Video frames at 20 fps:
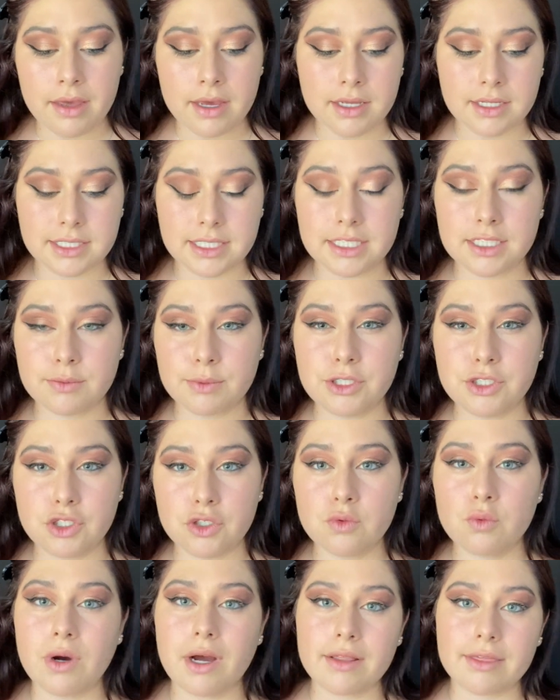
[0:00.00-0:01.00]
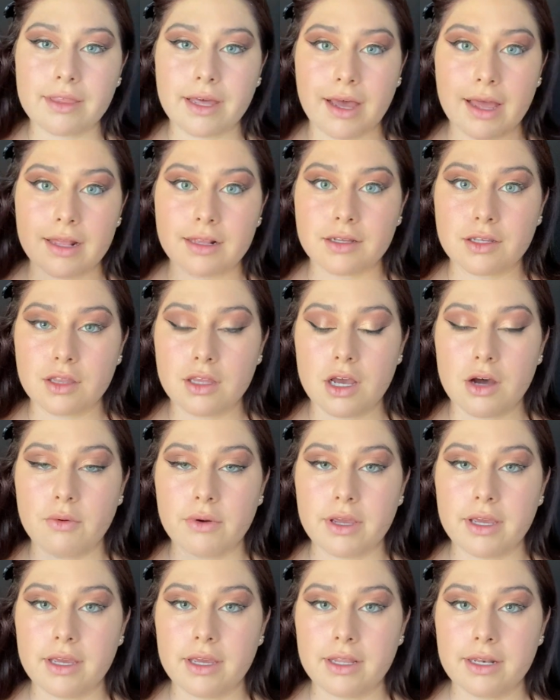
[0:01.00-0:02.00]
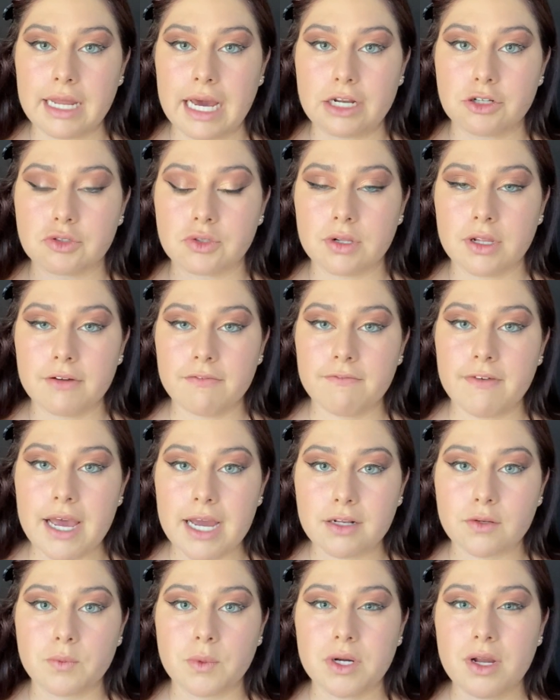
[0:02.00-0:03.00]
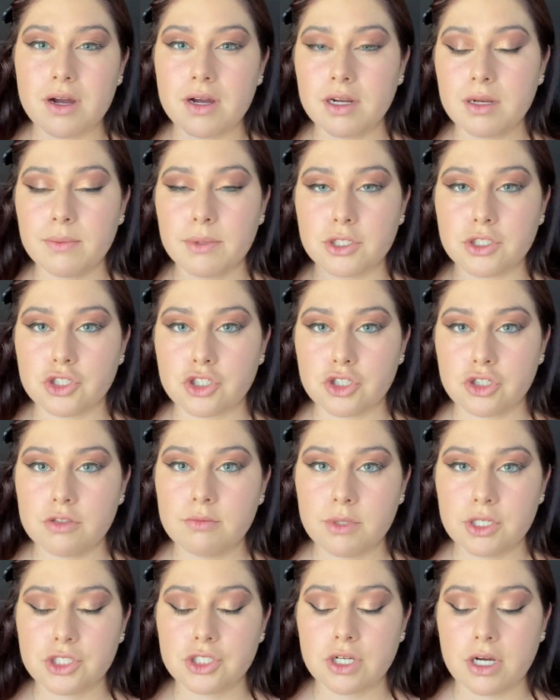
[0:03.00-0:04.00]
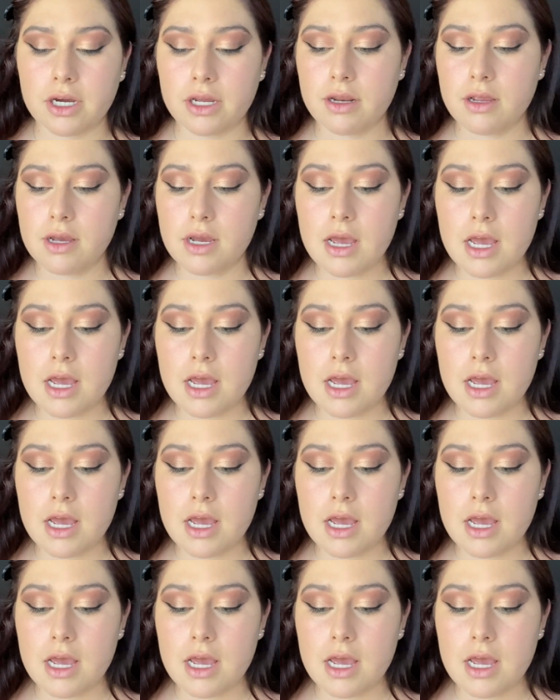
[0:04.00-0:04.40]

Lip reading: Since we do want that glowy, natural effect, we're not gonna put too much on,